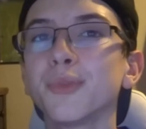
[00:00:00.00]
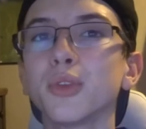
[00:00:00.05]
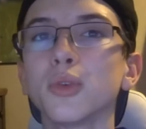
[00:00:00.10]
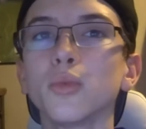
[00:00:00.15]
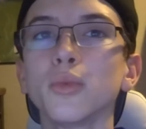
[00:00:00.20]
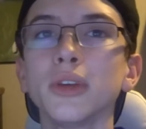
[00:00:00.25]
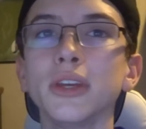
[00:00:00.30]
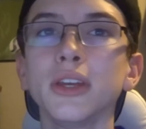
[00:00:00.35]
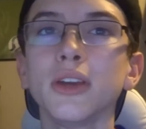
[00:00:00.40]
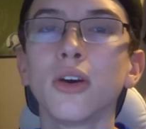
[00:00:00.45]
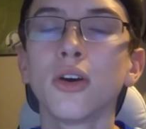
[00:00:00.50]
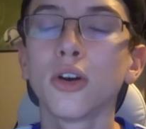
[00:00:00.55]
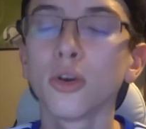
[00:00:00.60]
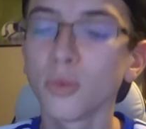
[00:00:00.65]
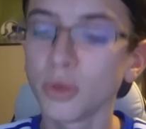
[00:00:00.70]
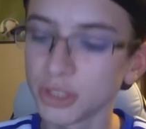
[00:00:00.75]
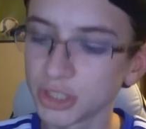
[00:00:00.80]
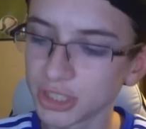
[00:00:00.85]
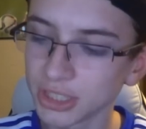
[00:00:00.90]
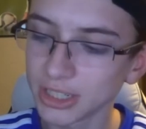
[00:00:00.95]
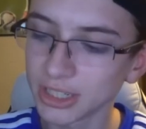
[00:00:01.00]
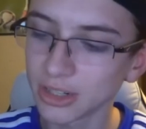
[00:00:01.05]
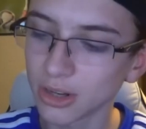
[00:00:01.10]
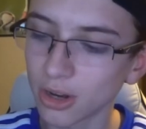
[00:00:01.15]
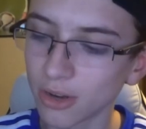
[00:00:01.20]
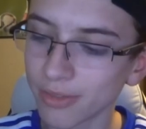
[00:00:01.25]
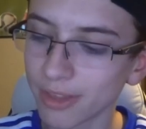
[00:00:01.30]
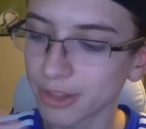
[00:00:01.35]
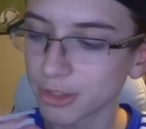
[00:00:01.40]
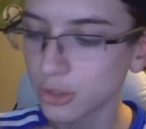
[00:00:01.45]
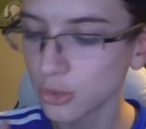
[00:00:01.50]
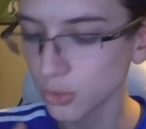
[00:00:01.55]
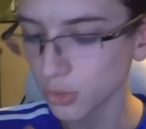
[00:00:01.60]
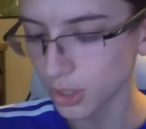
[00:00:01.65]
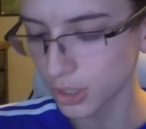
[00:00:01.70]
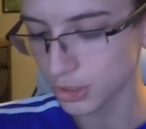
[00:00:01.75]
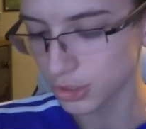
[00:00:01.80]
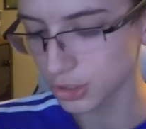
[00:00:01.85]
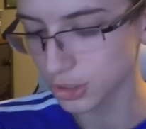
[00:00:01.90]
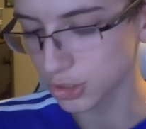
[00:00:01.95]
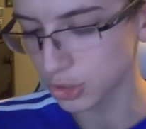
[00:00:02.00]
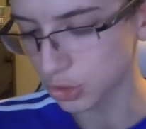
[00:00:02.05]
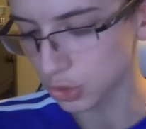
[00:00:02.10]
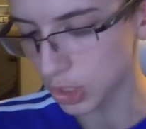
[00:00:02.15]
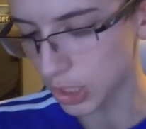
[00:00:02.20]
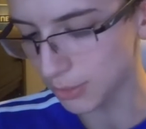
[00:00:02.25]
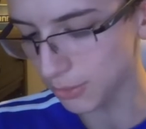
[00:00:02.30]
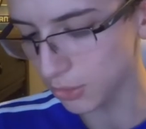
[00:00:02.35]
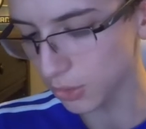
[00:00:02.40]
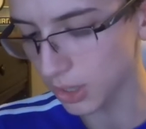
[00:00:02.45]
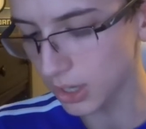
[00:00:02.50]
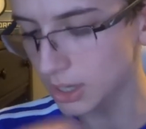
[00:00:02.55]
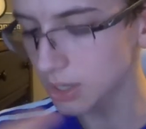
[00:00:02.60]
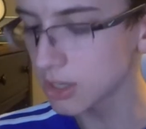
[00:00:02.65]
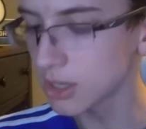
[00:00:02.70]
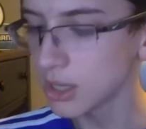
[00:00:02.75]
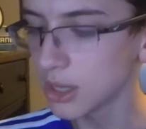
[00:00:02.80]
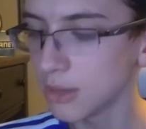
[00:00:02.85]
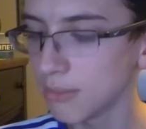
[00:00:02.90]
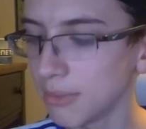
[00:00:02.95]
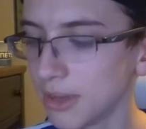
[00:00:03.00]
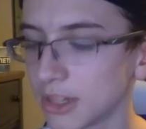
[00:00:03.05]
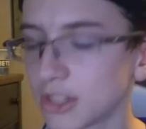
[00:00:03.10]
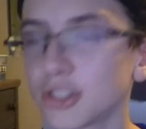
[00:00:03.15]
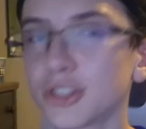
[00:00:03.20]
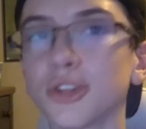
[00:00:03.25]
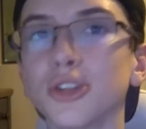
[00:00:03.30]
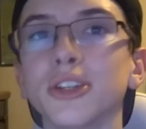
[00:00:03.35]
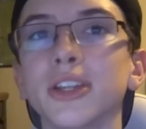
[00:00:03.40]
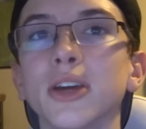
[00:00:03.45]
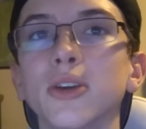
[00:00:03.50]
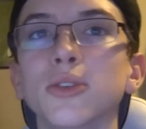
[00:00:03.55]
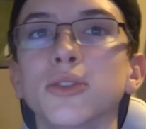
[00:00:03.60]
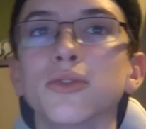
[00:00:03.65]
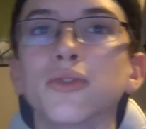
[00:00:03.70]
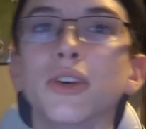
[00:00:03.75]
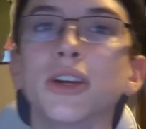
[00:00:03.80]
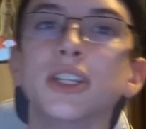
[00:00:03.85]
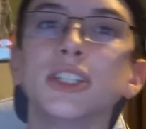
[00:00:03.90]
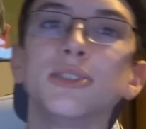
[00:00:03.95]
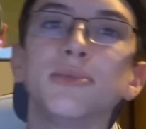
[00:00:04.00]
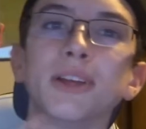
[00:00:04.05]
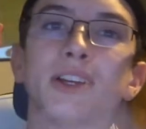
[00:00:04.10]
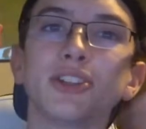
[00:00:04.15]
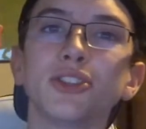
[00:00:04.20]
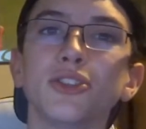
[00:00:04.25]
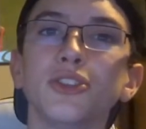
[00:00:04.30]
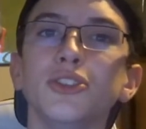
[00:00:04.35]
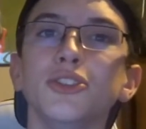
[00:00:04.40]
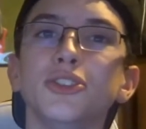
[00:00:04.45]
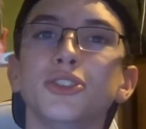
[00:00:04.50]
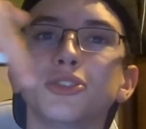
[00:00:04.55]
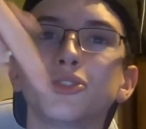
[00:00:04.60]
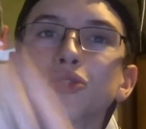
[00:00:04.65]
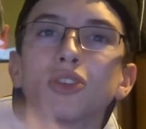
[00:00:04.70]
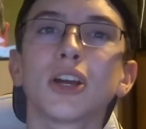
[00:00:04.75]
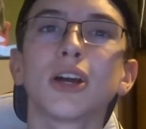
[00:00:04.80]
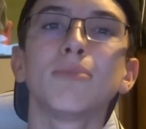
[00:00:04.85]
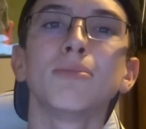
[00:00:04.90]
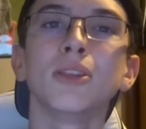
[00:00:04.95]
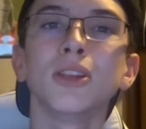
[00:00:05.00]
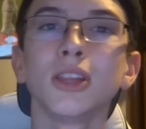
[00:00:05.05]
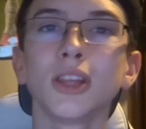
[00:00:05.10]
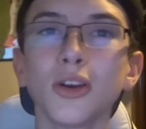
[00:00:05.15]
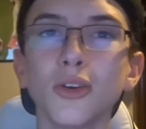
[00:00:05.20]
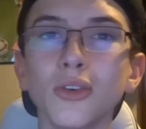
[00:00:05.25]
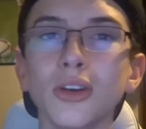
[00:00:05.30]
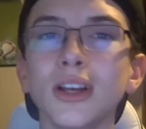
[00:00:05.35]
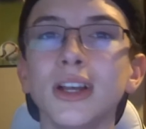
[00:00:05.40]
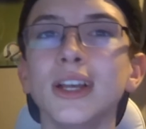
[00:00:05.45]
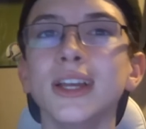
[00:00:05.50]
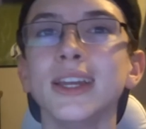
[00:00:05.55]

We are once again on that 200 subscriber grind. Make sure to tell your friends. Make sure you subscribe below.